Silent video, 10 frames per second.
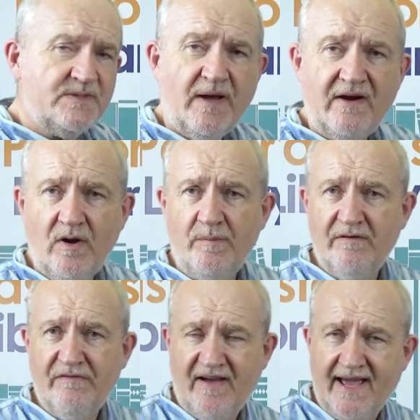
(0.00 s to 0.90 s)
by
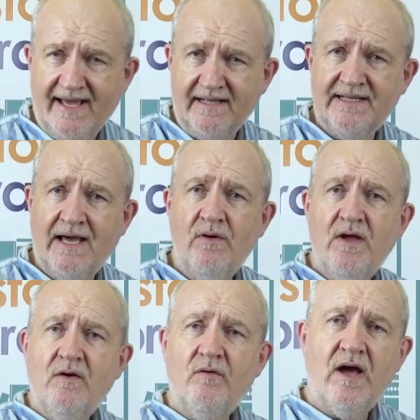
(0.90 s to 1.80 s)
Robert Fyall. Now,
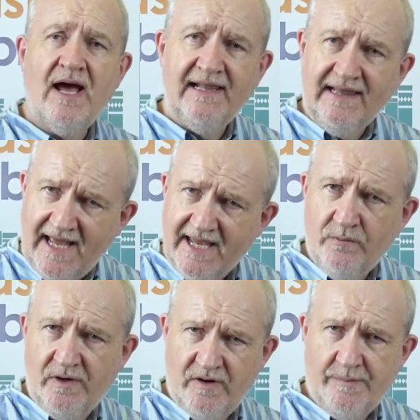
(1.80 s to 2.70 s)
I like
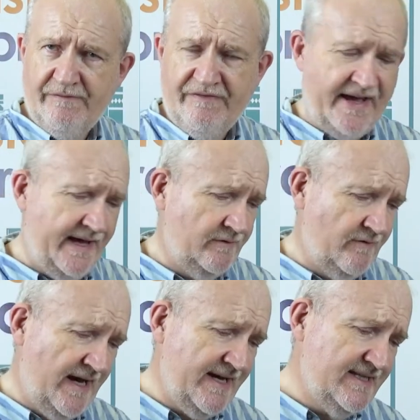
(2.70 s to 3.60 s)
what Robert Fyall
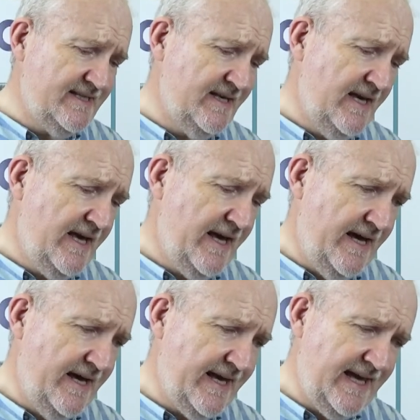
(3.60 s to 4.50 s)
writes.
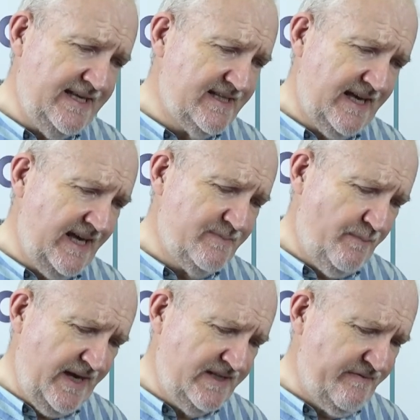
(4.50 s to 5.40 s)
Uh, he's, he's,
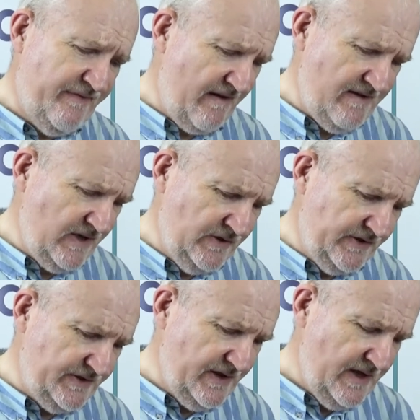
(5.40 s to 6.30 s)
he's very
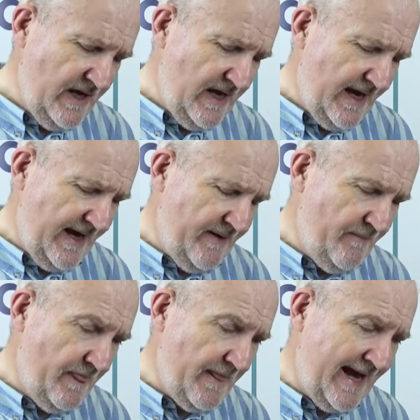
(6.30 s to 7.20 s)
good.
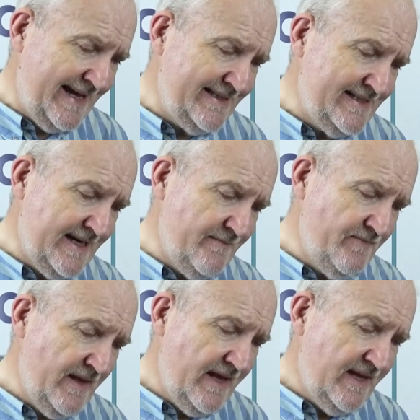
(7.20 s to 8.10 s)
Um, and um,
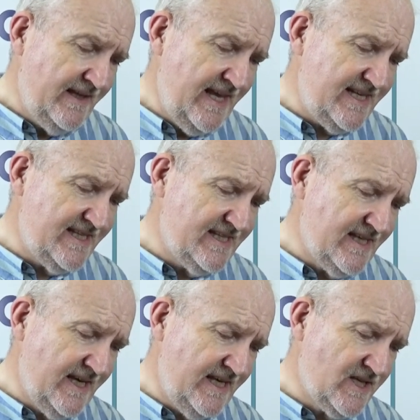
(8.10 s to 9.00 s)

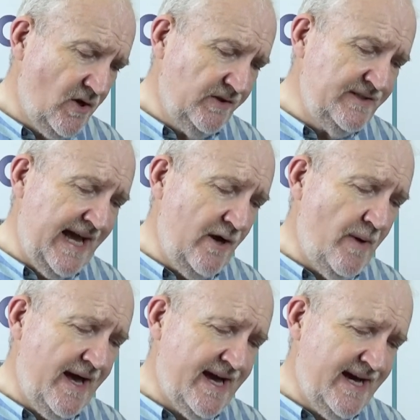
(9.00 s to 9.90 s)
this is called Now
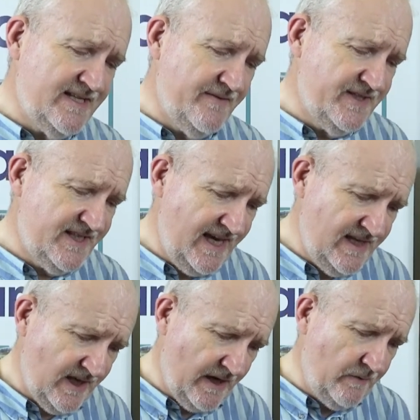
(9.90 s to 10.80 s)
My Eyes Have
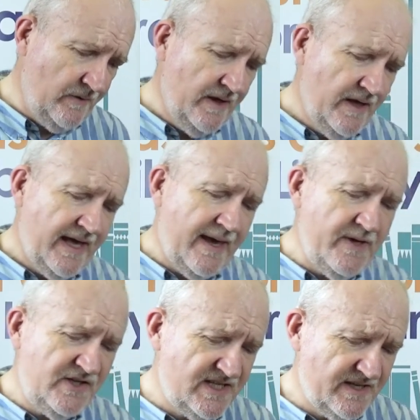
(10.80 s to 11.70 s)
Seen You,
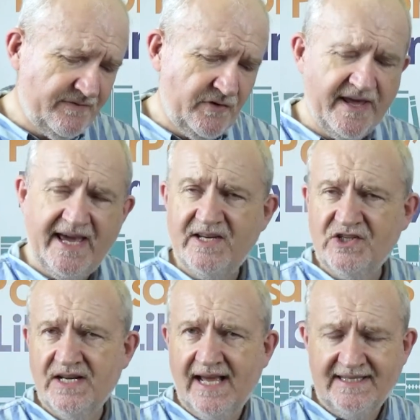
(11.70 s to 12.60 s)
images of
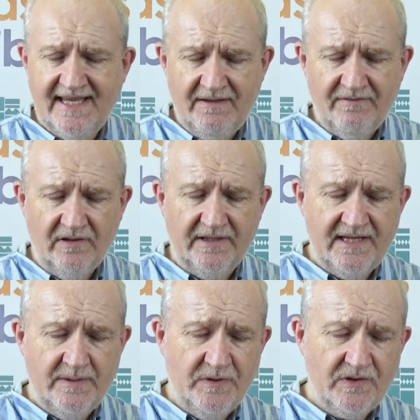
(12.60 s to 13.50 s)
creation and evil
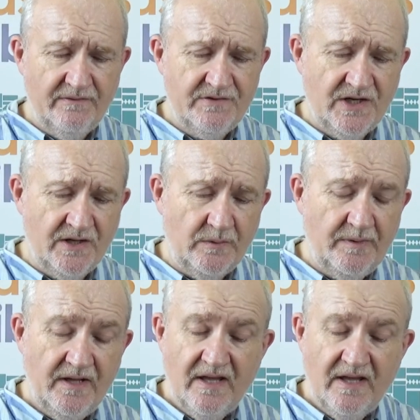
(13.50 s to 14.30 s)
in the book of Job.